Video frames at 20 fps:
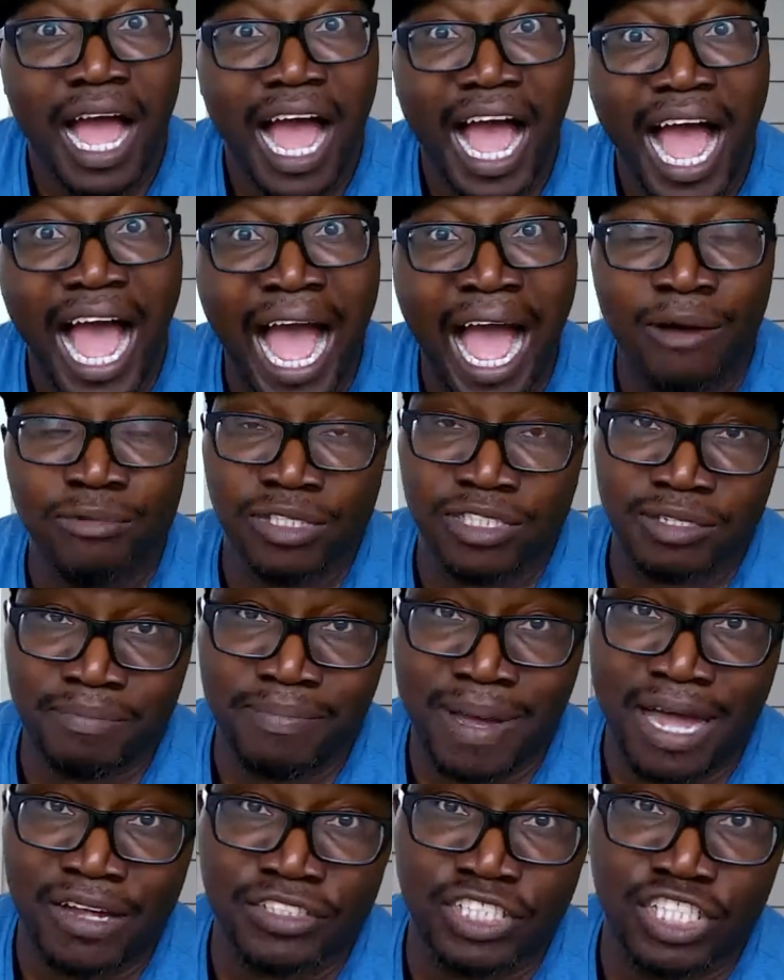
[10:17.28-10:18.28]
I was
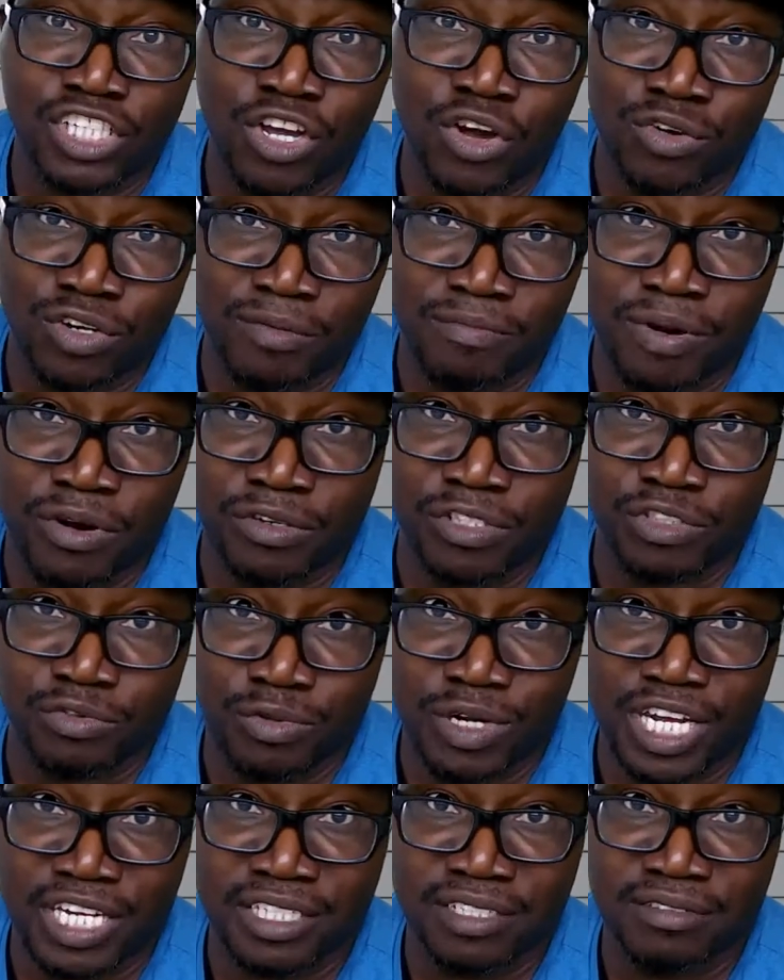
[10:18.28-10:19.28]
about to go to Birch
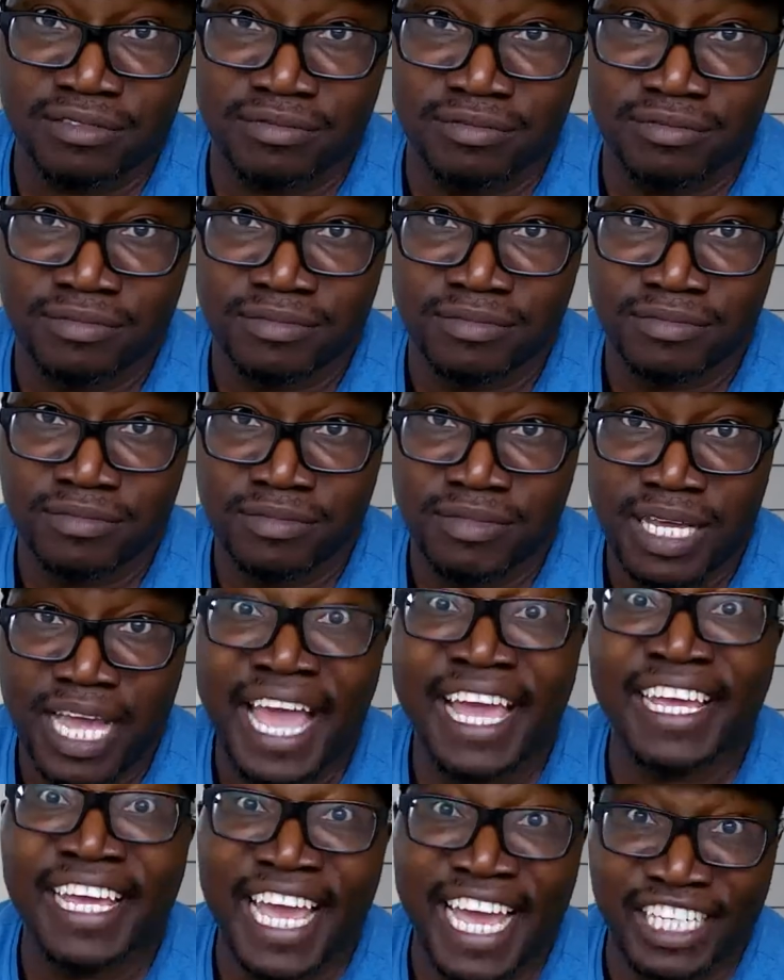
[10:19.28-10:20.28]
Run,
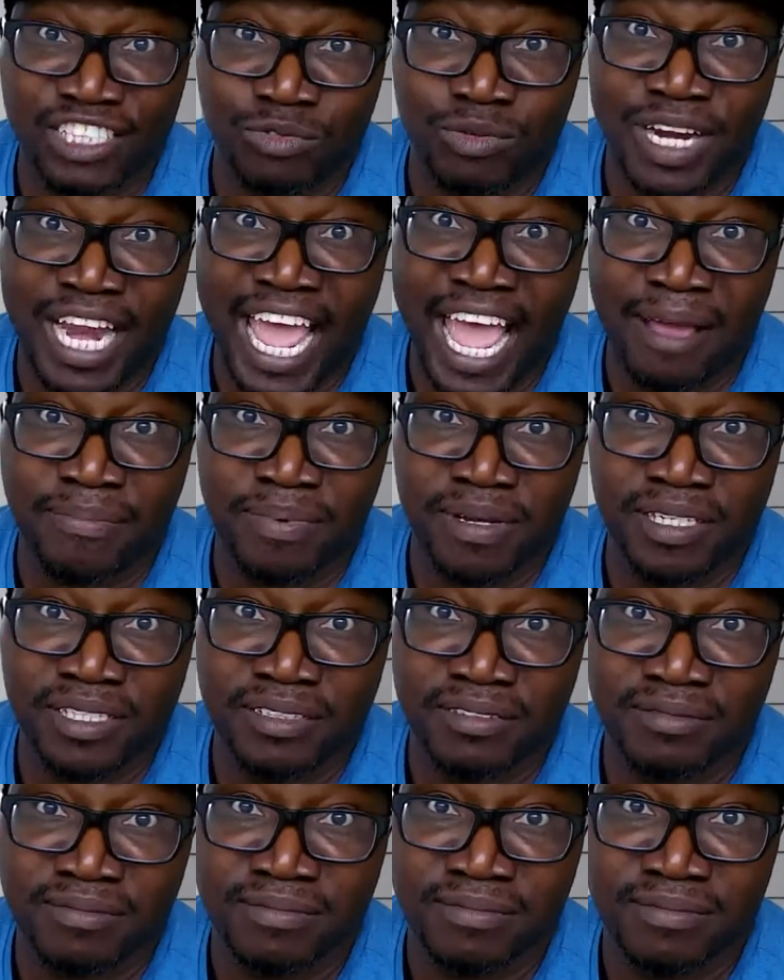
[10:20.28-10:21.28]
and guess what happened?
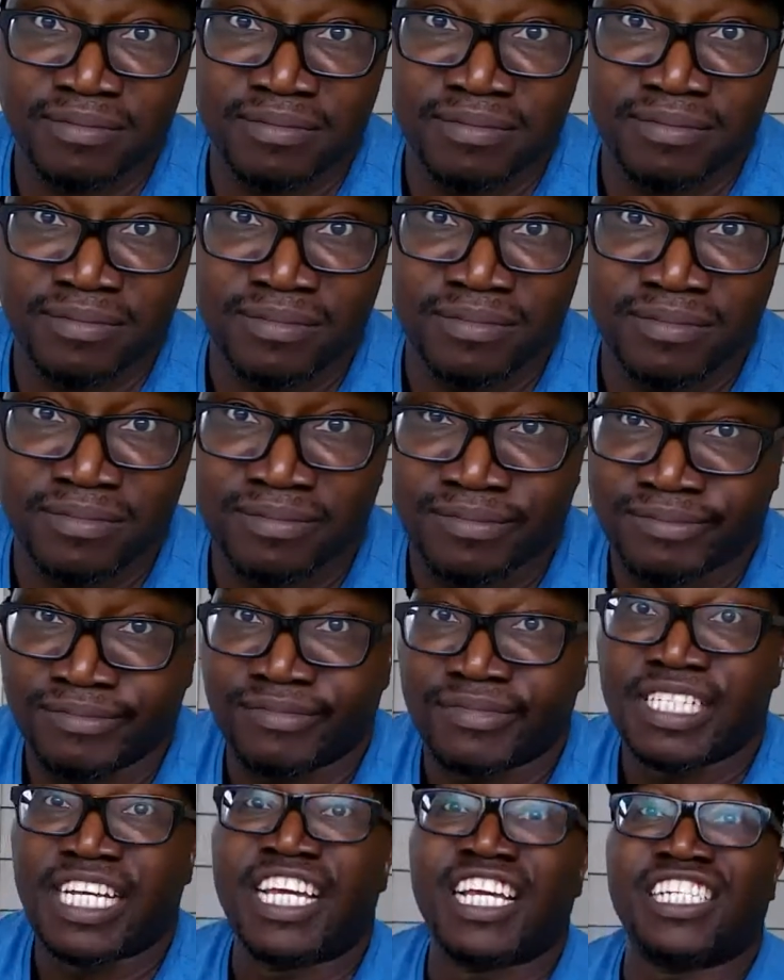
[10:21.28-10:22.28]

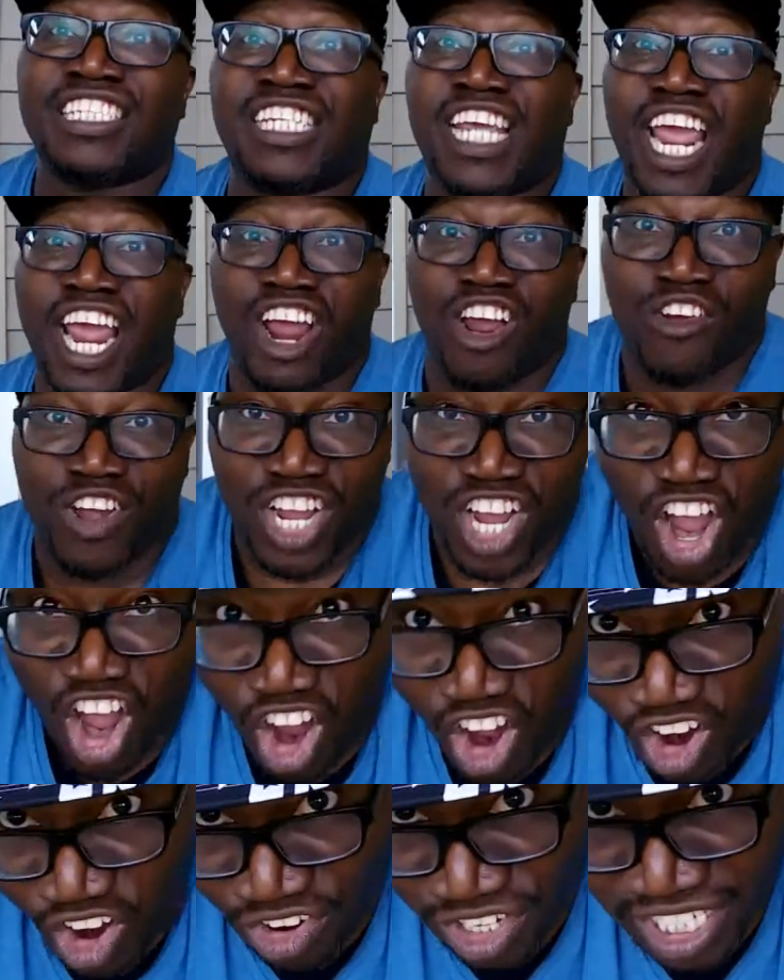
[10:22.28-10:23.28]
Tara
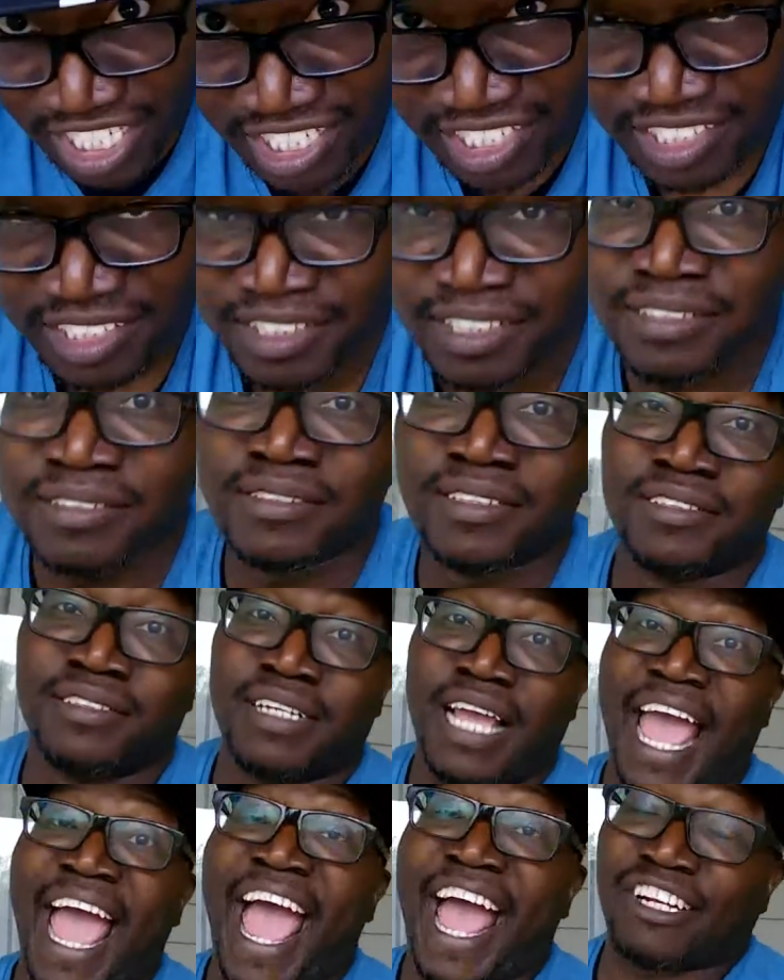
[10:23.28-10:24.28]
called.
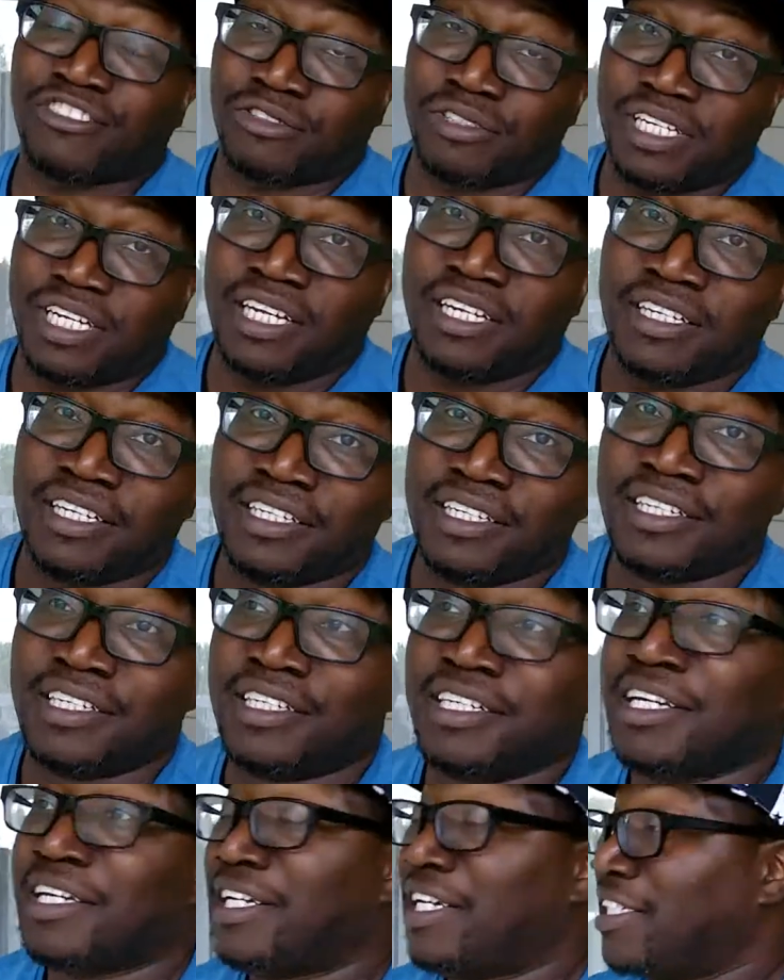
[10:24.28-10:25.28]
Actually,
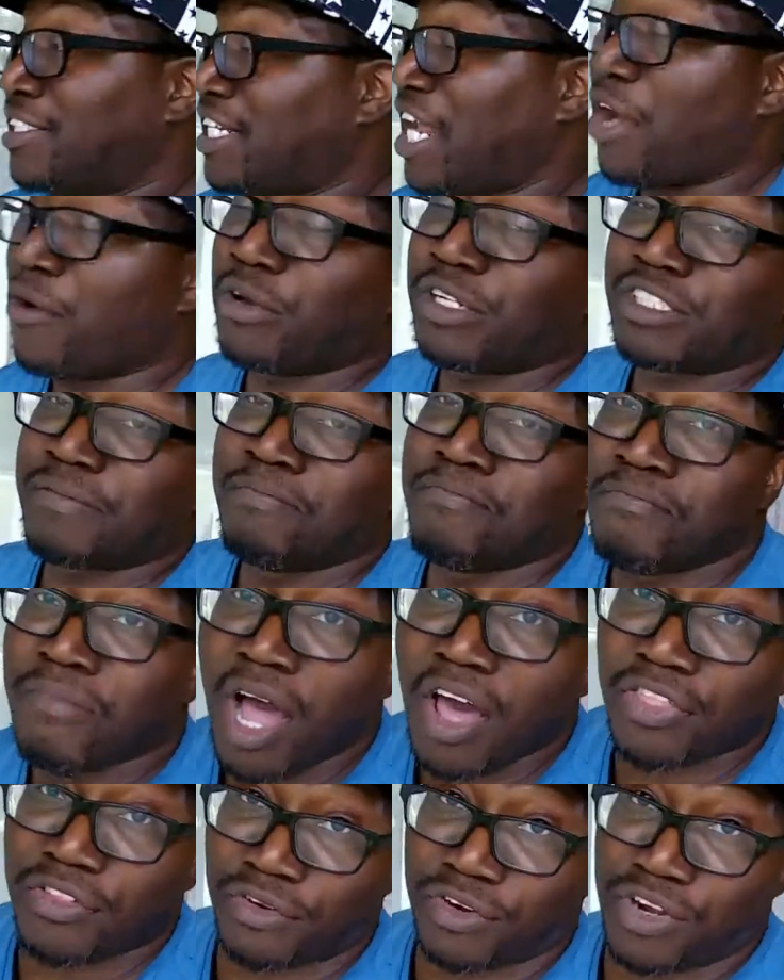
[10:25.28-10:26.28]
Tara's
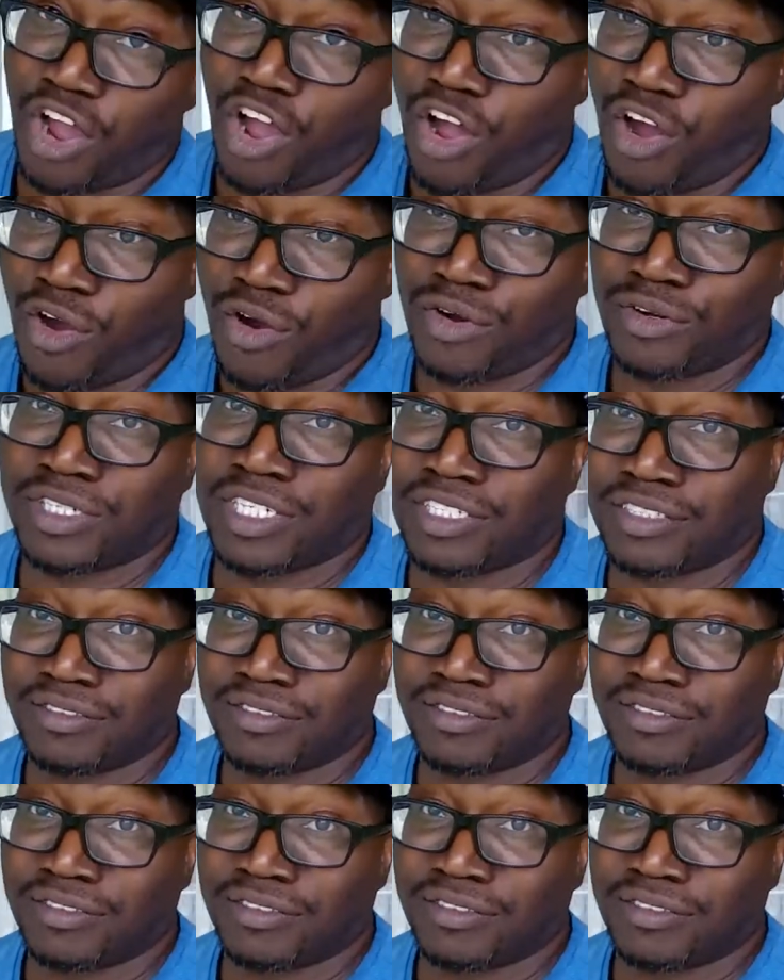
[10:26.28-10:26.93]
mother called,